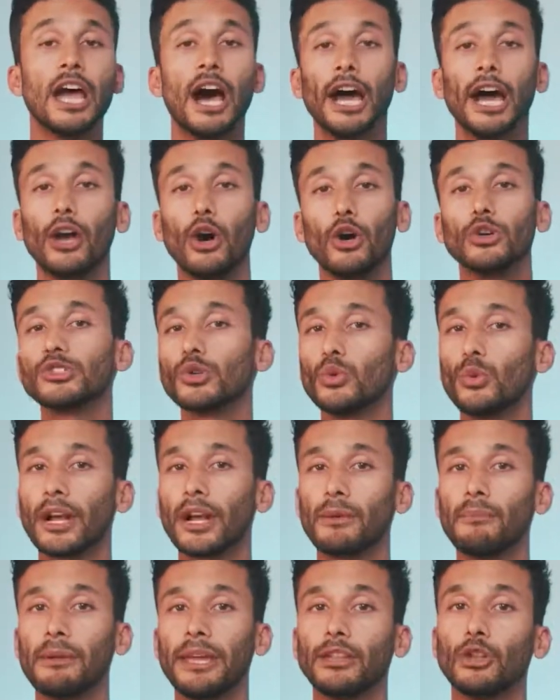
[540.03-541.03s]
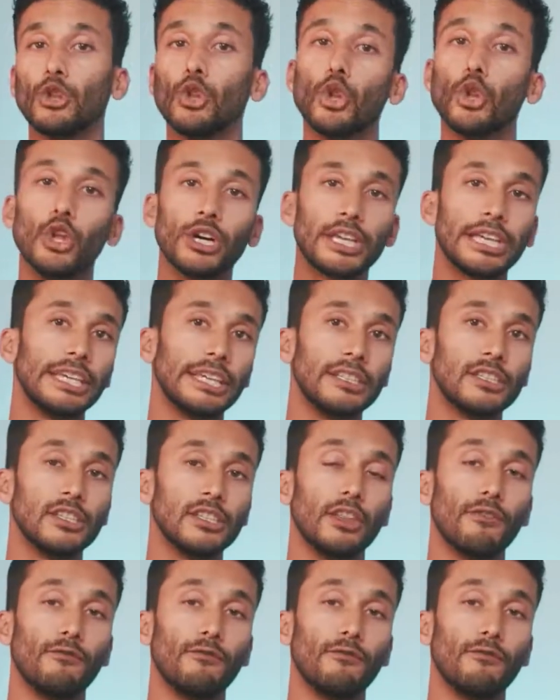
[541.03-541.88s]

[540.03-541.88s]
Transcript: I also recommend looking into the